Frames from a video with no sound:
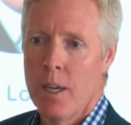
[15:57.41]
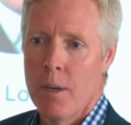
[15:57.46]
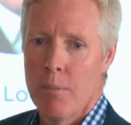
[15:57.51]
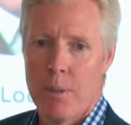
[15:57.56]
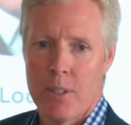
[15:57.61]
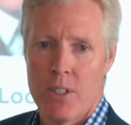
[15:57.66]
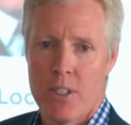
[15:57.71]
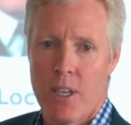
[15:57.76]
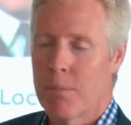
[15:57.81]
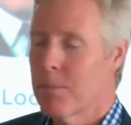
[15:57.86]

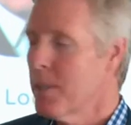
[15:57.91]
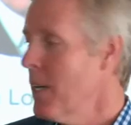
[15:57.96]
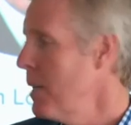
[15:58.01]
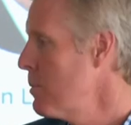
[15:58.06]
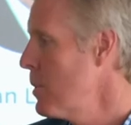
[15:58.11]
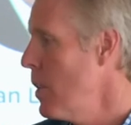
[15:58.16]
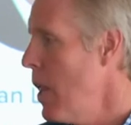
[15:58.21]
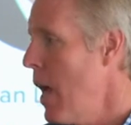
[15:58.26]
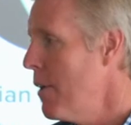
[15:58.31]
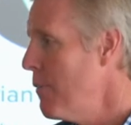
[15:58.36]
But
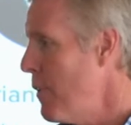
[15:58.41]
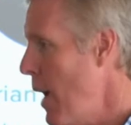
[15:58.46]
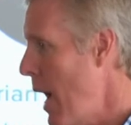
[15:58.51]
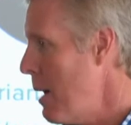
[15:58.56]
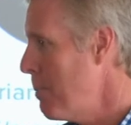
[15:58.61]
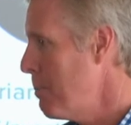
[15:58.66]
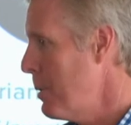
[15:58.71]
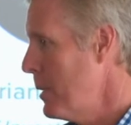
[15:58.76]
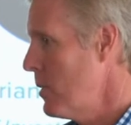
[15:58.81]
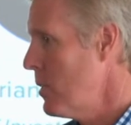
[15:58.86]
sometimes life
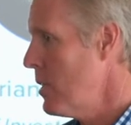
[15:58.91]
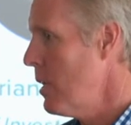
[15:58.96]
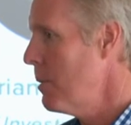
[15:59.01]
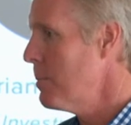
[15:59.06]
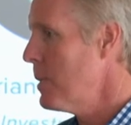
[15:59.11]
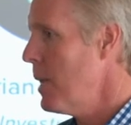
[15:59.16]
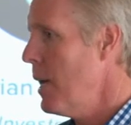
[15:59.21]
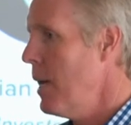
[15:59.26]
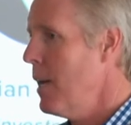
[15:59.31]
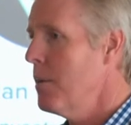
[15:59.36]
happens.
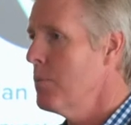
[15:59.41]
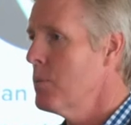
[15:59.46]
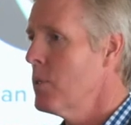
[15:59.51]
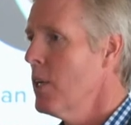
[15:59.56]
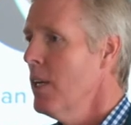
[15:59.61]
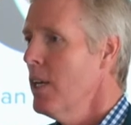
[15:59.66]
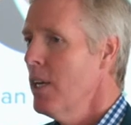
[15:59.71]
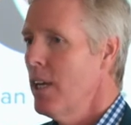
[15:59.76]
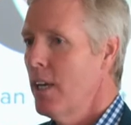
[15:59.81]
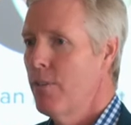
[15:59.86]
Sometimes
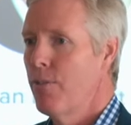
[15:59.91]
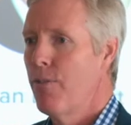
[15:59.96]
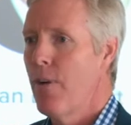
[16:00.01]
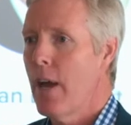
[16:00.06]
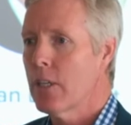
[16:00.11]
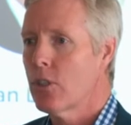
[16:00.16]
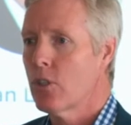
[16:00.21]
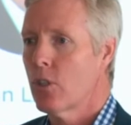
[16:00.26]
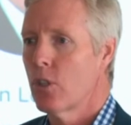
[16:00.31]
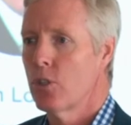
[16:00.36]

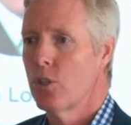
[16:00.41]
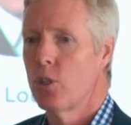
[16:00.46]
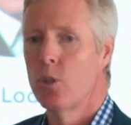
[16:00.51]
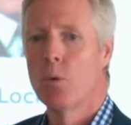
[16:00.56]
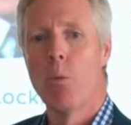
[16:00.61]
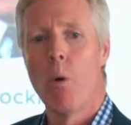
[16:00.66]
investors who